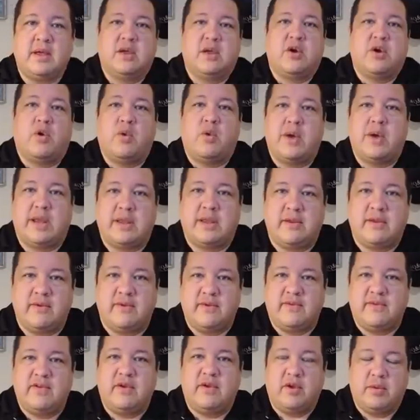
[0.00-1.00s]
coin
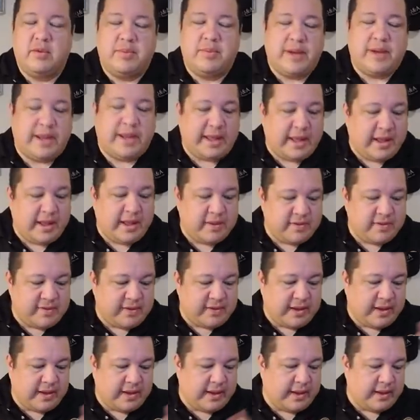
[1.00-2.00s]
YouTube, I guess,
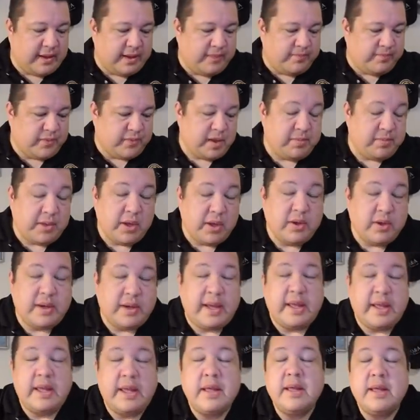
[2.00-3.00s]
uh,
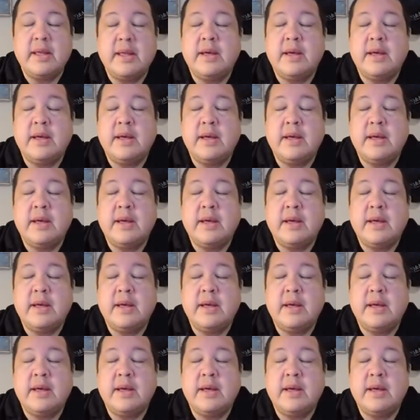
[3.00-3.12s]
community